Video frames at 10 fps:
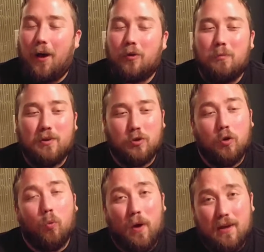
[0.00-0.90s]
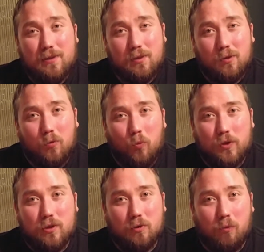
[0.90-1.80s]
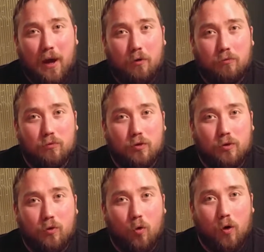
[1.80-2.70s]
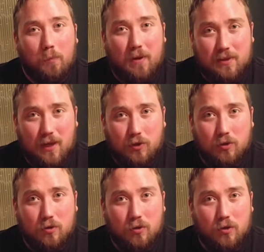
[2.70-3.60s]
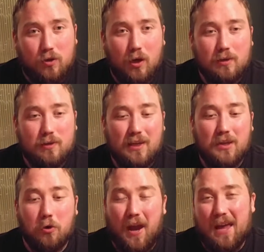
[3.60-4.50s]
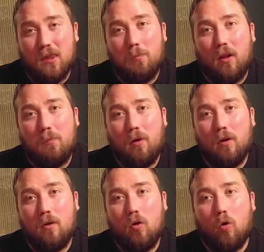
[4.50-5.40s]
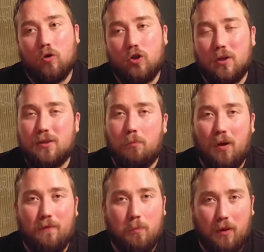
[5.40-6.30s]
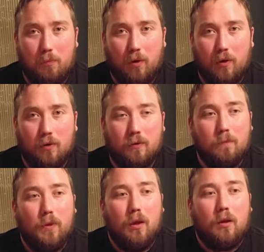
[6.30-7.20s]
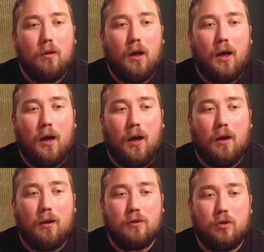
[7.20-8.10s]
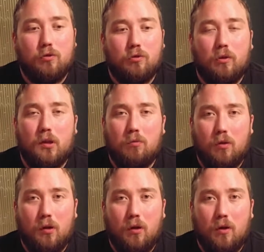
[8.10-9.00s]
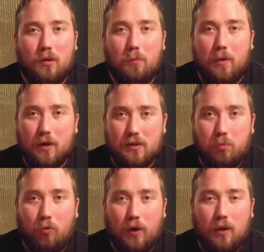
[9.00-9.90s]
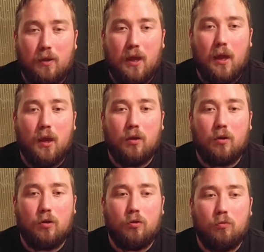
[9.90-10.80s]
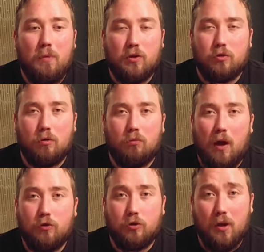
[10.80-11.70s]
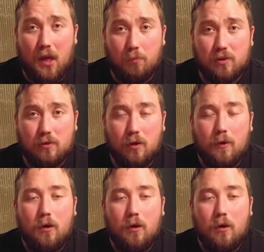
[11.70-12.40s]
you measure your waist, which is around your midsection, just either at the belly button or just above the belly button. It's usually the biggest point. And then you measure around your hips.